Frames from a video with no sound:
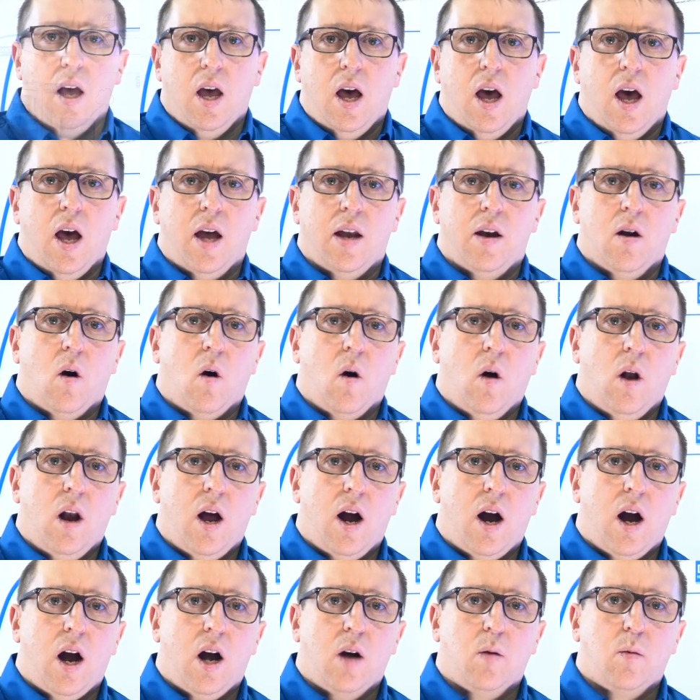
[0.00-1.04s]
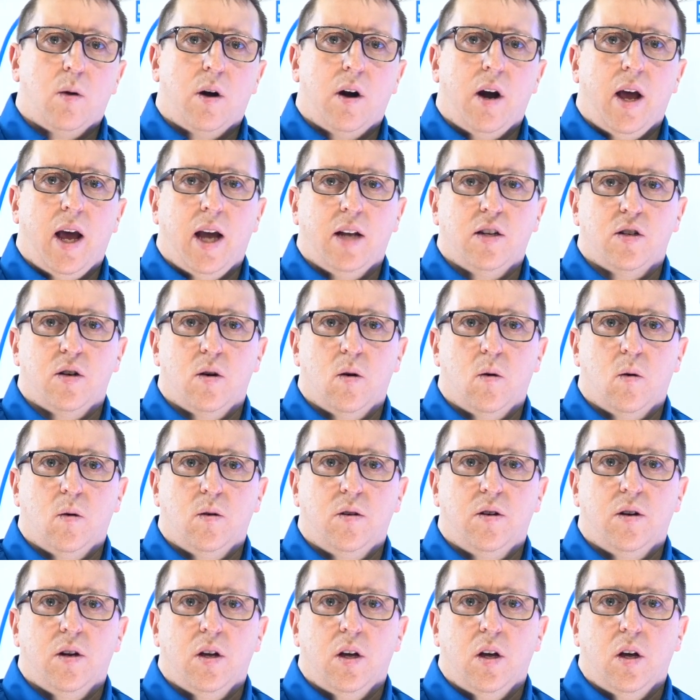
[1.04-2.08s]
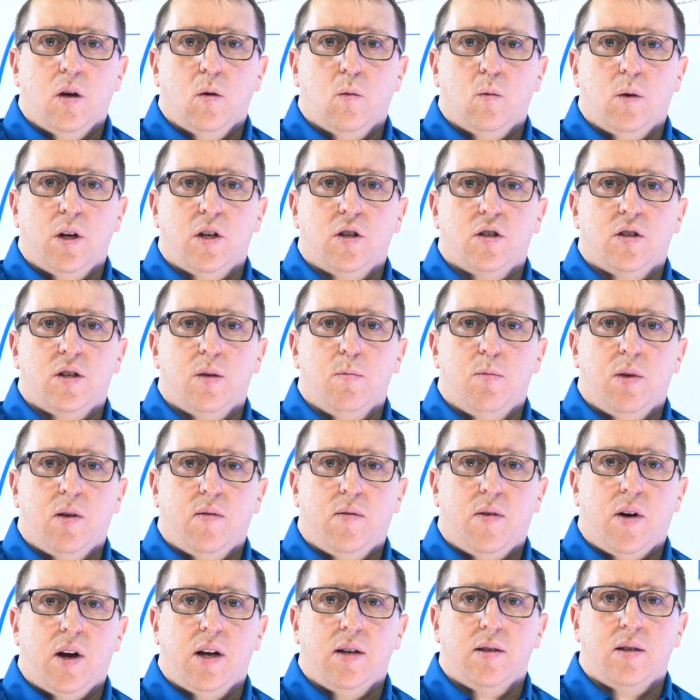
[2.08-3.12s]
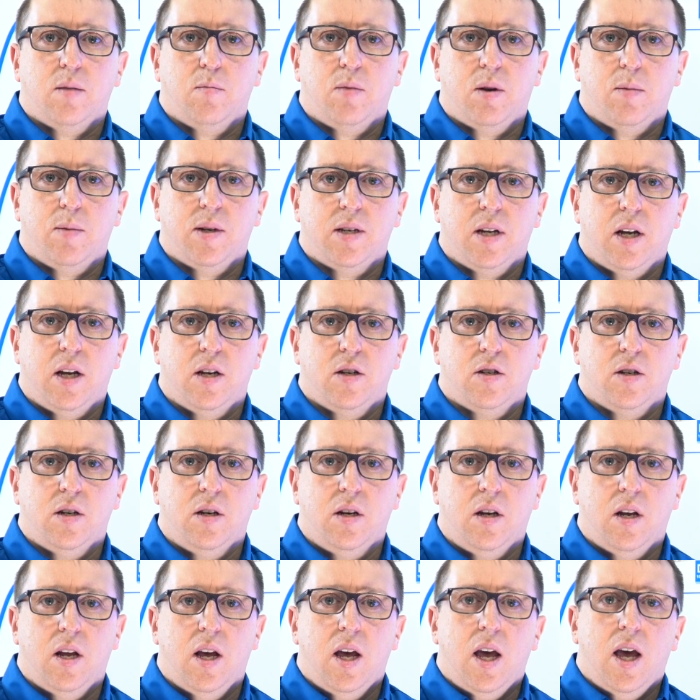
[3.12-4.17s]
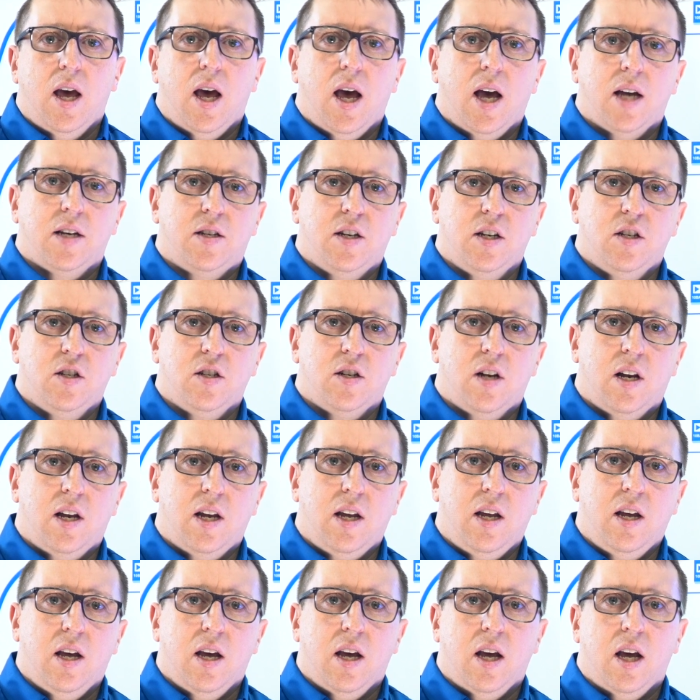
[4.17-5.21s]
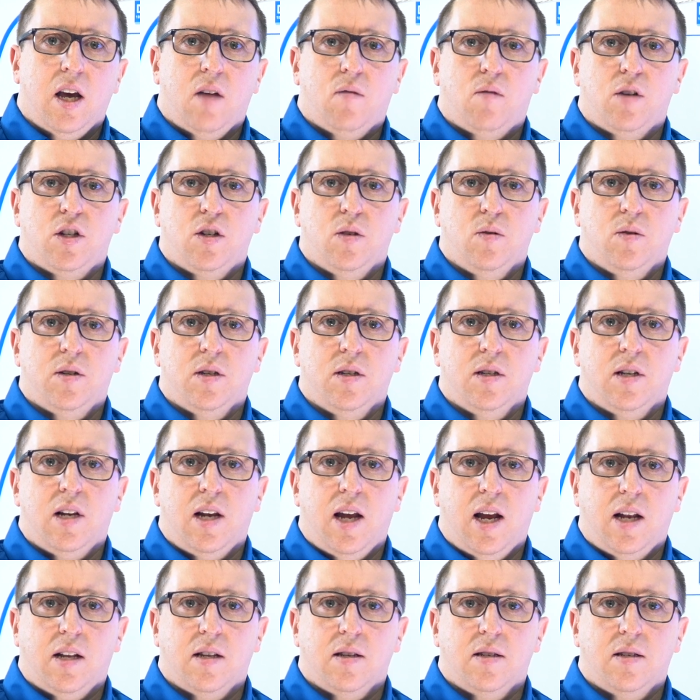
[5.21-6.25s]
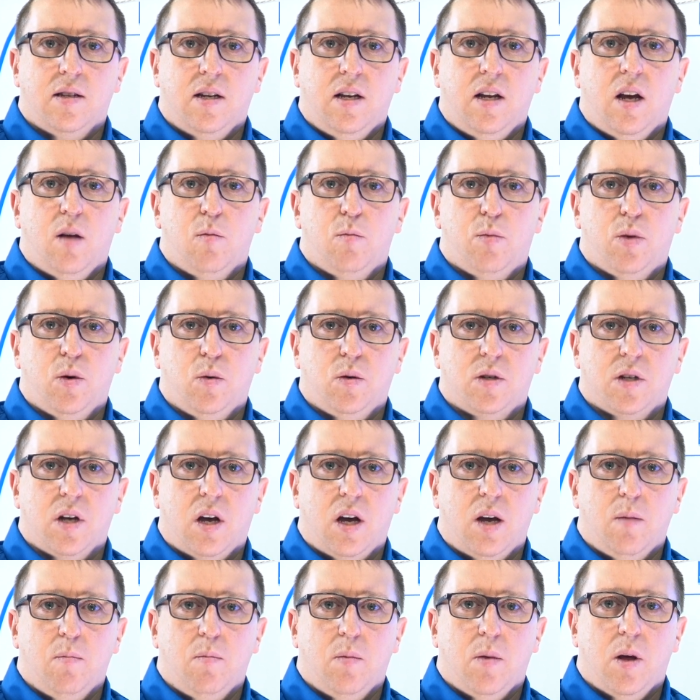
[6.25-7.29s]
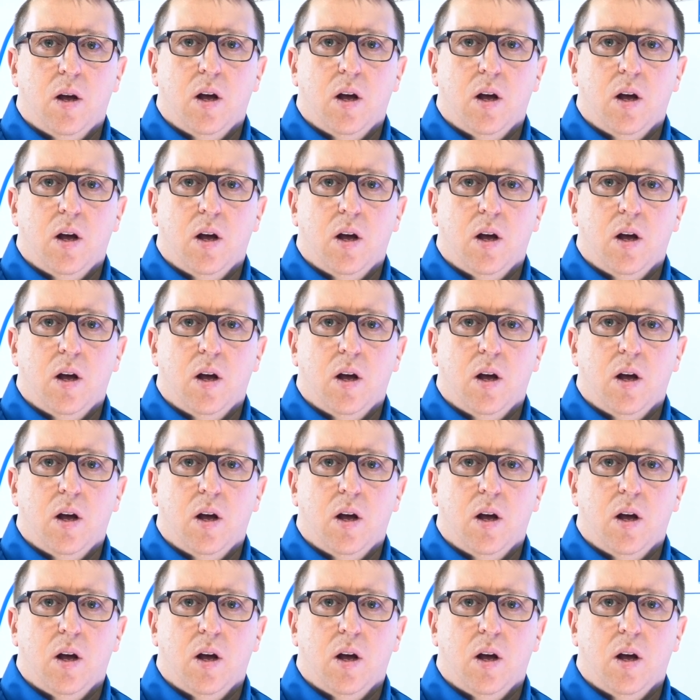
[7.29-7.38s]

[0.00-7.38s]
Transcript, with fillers: an all hardware edge node, which simplifies implementation, Additionally, it reduces latency and boot time,